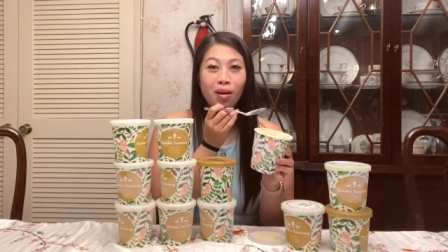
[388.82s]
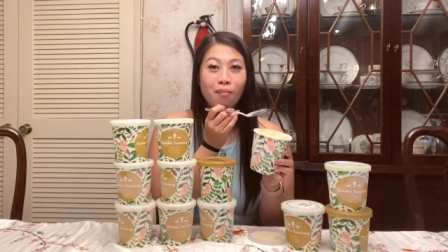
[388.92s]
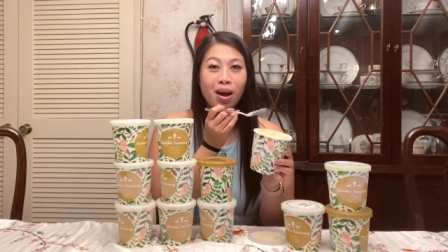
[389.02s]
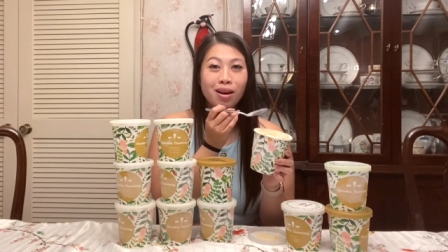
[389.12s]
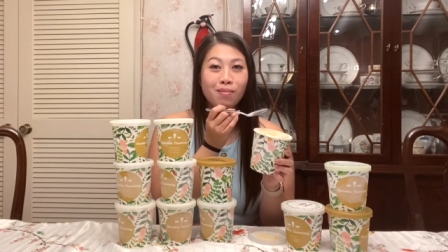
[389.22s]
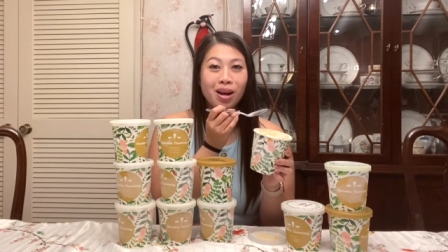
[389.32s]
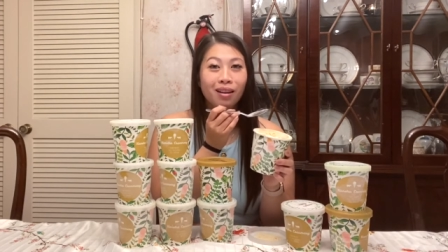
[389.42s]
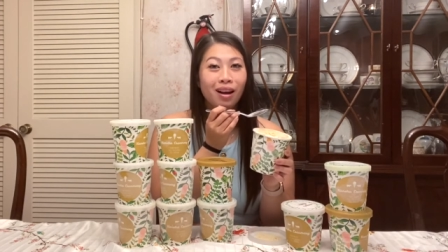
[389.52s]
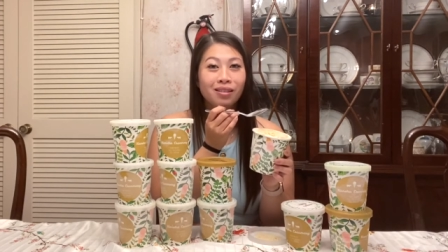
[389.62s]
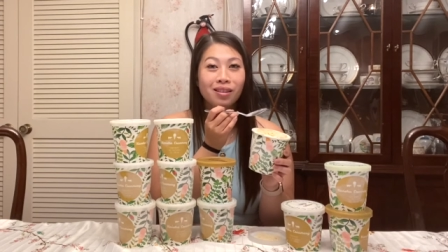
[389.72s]
Man, am I
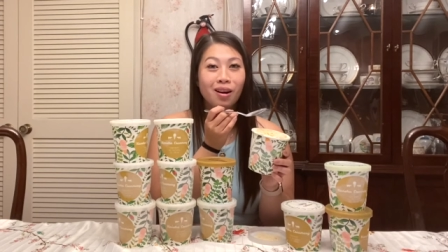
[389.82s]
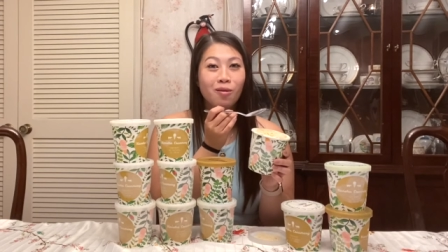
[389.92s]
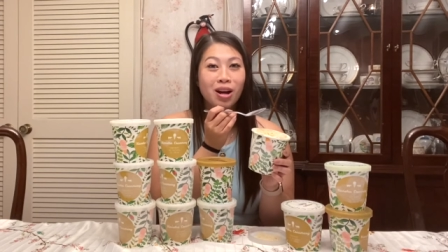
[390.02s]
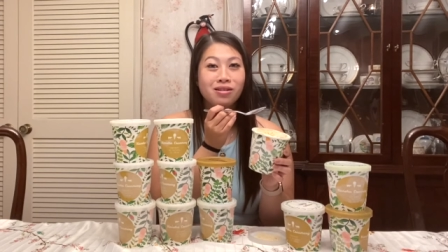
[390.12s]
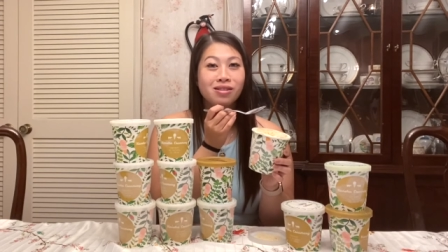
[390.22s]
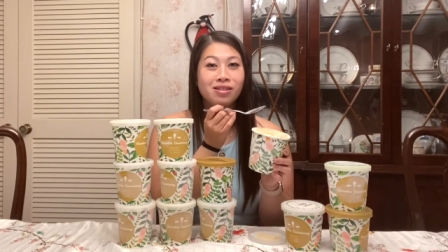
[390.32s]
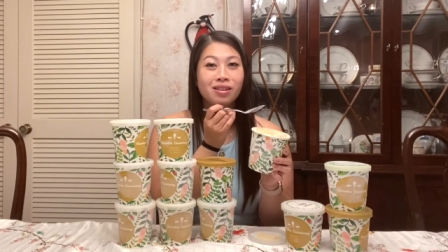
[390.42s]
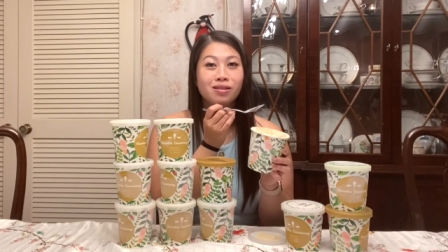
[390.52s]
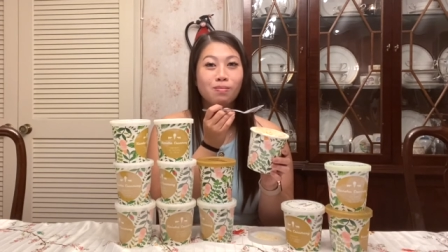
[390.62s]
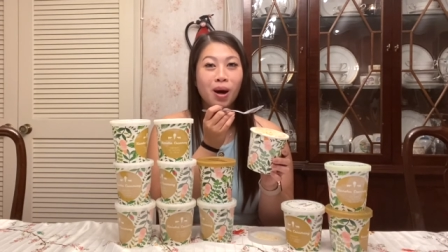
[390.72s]
glad that I ran
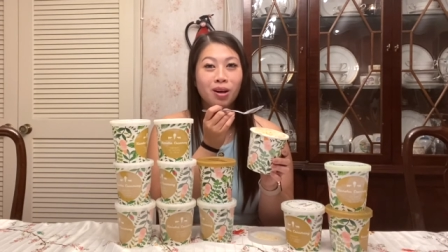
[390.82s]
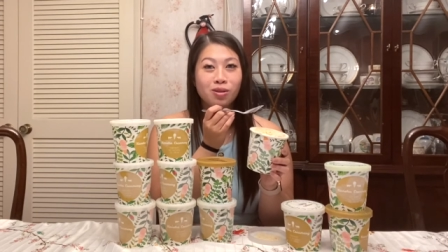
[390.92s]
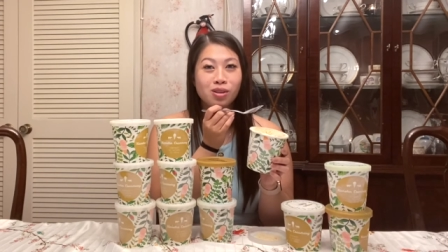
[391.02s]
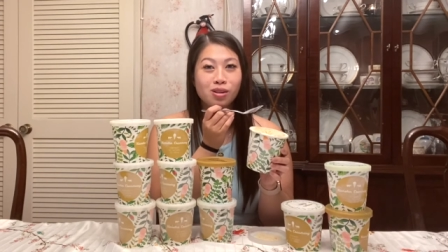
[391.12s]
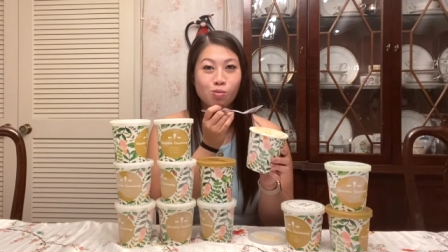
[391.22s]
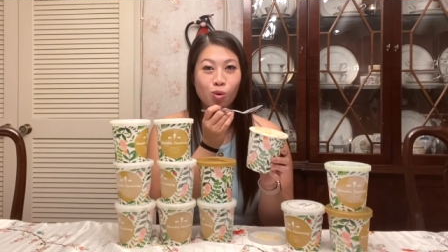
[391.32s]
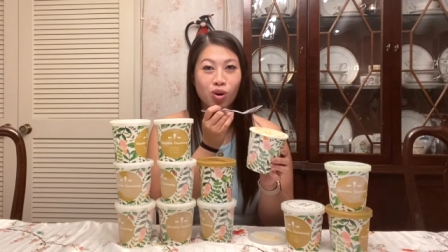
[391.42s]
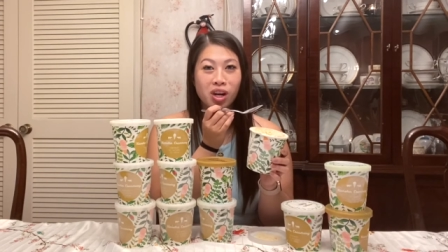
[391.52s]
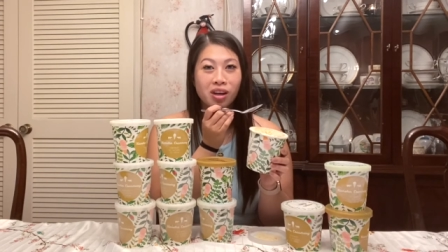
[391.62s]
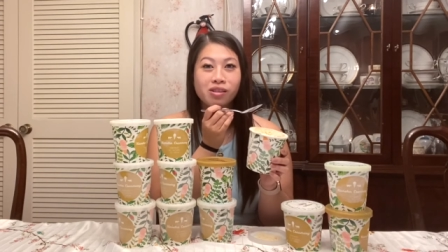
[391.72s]
six miles this
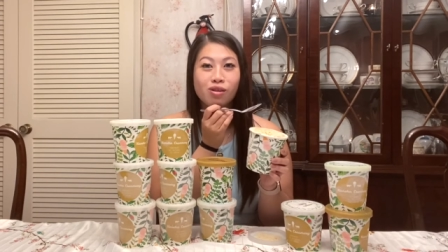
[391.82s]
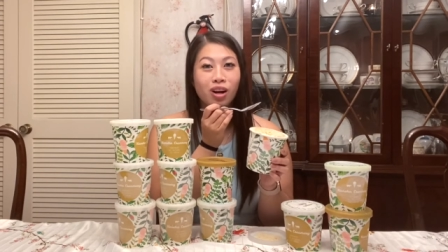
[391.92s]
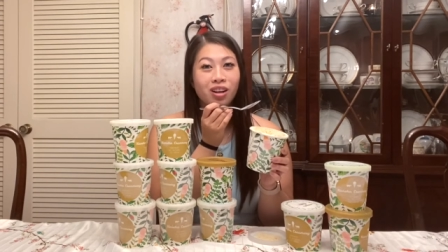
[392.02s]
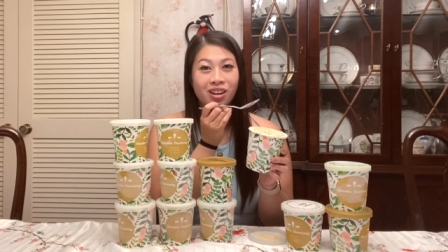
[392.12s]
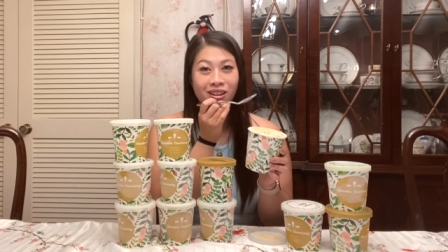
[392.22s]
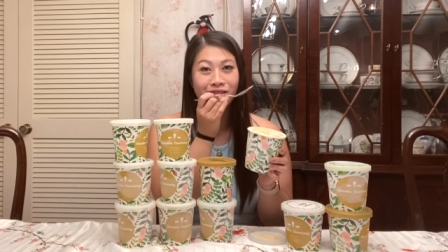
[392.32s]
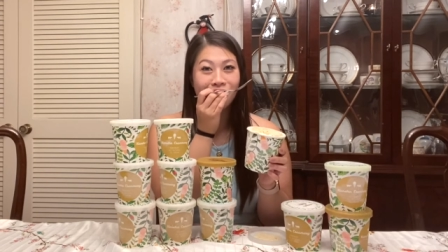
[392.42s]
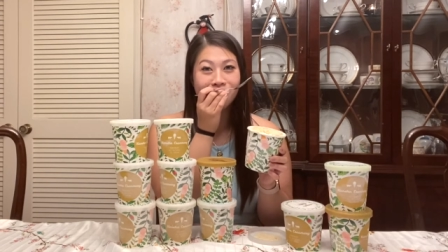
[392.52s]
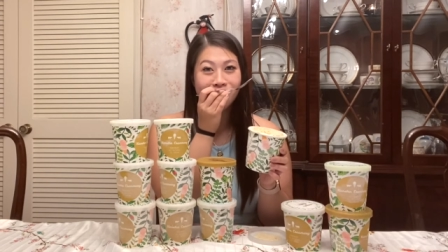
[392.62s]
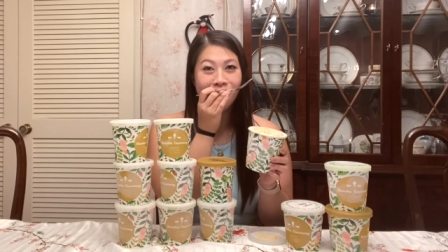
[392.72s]
morning so I could eat this.